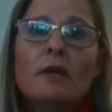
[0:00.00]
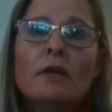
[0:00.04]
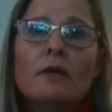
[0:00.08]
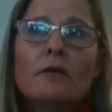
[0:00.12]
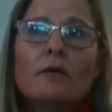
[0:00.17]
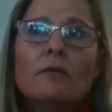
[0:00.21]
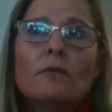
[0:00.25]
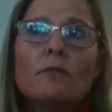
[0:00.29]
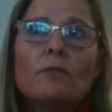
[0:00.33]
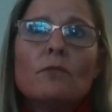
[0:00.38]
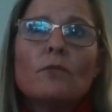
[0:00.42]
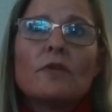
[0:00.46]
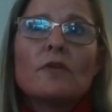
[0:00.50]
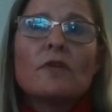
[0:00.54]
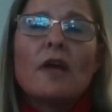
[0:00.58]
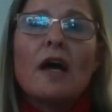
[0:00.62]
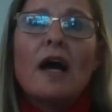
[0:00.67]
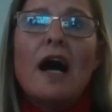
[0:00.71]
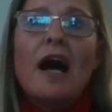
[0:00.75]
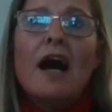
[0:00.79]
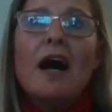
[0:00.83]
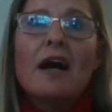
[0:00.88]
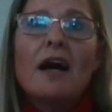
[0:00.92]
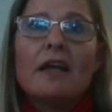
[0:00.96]
with a
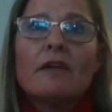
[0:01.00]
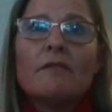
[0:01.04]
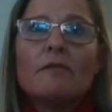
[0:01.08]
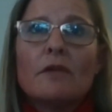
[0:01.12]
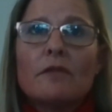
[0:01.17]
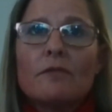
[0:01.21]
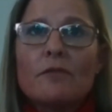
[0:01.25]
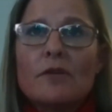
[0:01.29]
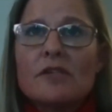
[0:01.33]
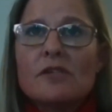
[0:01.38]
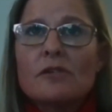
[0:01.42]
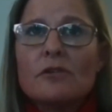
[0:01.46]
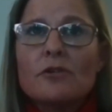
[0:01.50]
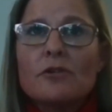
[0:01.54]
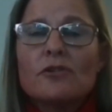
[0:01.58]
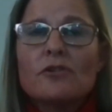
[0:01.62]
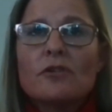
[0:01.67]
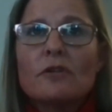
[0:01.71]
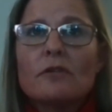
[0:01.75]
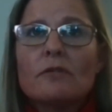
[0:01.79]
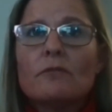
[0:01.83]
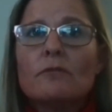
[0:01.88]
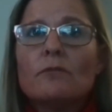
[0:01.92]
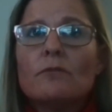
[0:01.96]
high level of
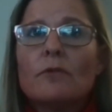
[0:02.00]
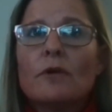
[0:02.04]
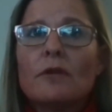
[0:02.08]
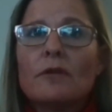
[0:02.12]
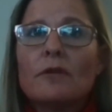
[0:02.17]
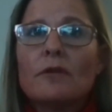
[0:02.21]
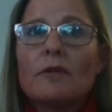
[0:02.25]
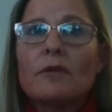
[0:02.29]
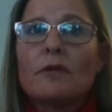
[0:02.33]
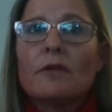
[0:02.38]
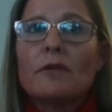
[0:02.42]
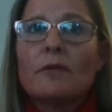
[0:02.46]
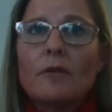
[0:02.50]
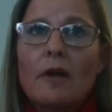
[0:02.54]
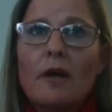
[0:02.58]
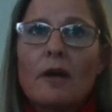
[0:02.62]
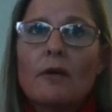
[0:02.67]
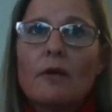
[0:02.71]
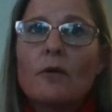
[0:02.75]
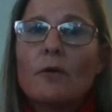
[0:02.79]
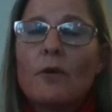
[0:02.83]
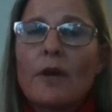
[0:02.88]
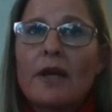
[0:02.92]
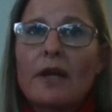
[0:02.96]
resolution, with a
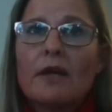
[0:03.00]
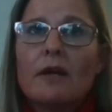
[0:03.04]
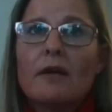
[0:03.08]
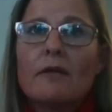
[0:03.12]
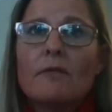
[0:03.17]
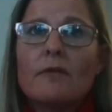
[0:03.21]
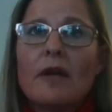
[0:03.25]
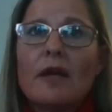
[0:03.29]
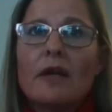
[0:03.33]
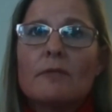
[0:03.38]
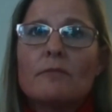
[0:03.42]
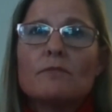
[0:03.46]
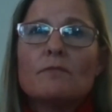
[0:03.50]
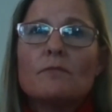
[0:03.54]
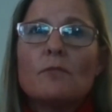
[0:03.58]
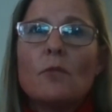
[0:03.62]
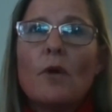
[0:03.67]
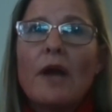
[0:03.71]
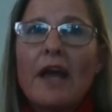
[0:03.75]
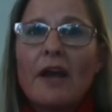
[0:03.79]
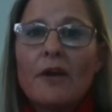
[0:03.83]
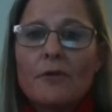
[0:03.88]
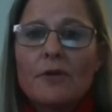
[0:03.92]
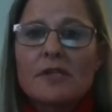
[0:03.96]
quicker and more
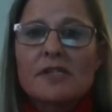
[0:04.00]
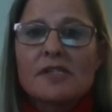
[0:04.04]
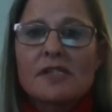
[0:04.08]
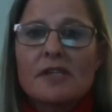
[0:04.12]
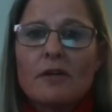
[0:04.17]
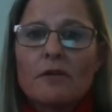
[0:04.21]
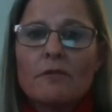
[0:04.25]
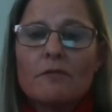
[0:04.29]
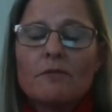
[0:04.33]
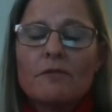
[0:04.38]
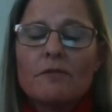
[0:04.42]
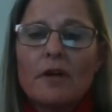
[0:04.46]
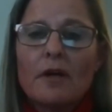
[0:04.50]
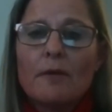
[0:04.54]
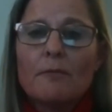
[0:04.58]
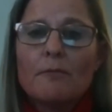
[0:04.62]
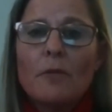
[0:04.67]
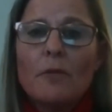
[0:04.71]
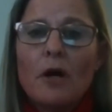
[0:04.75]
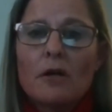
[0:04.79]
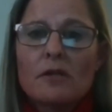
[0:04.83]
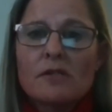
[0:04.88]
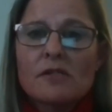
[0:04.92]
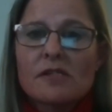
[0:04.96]
accurate set of
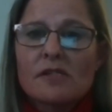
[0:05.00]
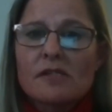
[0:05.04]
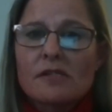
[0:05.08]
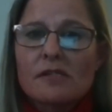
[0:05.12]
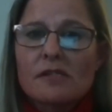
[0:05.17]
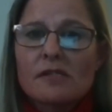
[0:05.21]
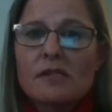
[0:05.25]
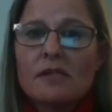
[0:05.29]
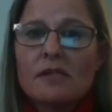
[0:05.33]
answers.